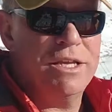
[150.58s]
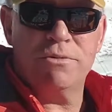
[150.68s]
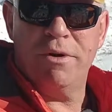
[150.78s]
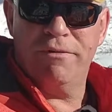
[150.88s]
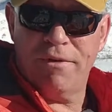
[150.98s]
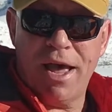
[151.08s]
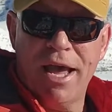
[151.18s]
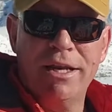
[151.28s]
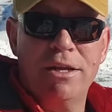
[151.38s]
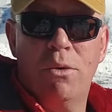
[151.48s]
is
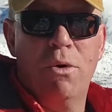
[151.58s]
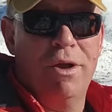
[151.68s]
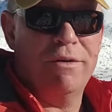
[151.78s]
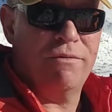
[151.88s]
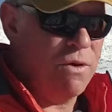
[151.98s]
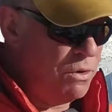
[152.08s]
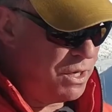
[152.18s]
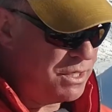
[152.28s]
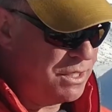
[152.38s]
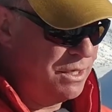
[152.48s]
refined or in
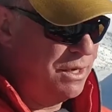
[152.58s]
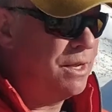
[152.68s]
focus